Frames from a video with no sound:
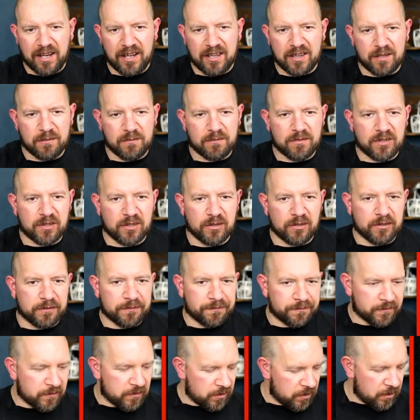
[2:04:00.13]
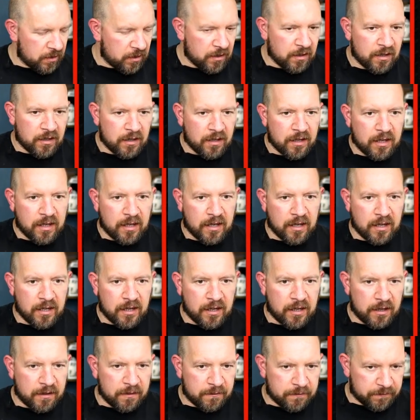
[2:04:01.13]
like them. So,
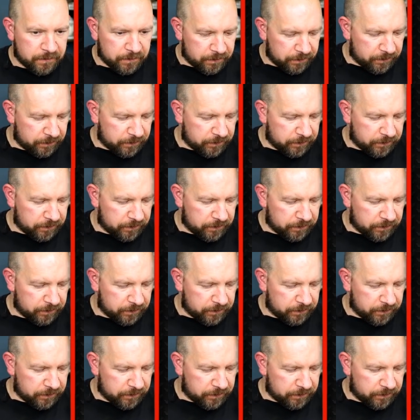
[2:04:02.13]
um,